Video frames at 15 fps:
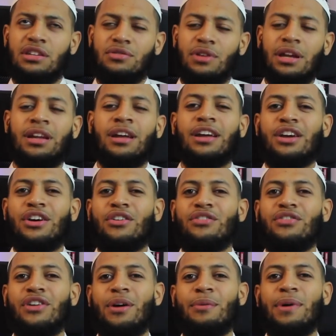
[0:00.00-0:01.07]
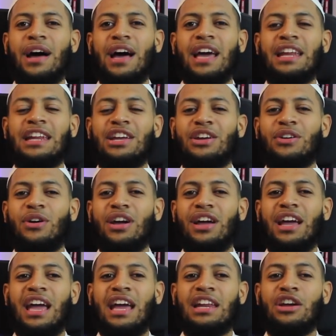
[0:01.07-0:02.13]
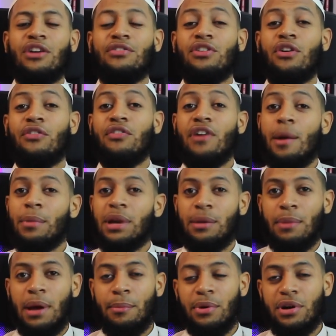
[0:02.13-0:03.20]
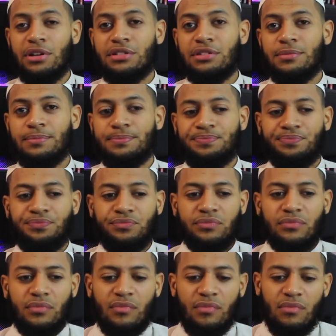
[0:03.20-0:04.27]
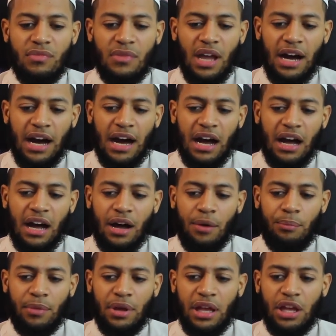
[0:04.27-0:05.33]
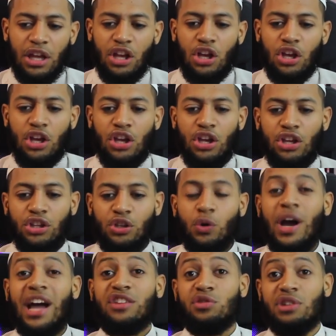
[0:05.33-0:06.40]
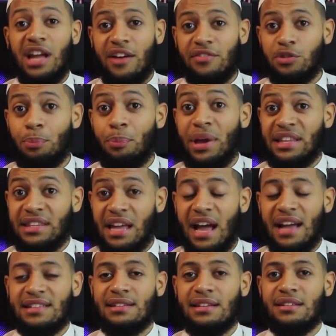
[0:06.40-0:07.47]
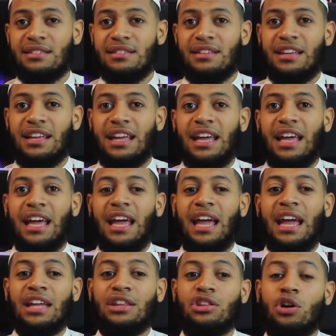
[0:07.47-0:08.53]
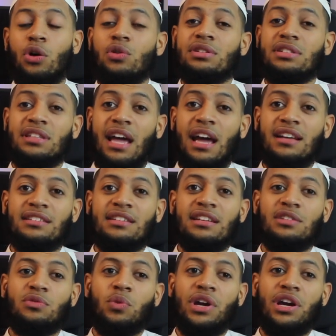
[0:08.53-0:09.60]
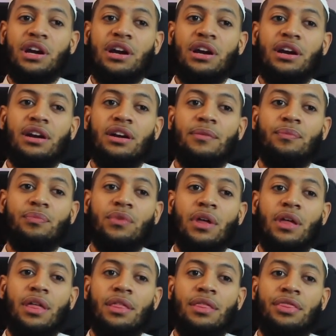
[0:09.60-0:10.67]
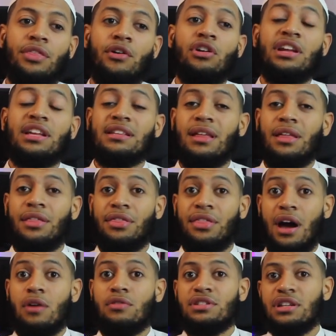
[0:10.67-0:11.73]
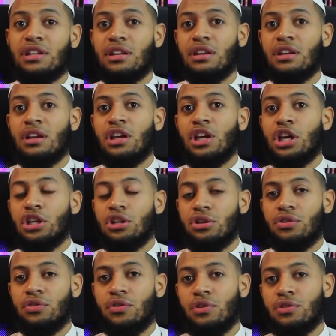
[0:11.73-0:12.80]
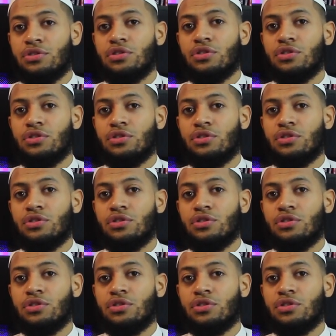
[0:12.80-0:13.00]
right, from any of your family members, you actually have to pay taxes, and those taxes were 30,000 euros.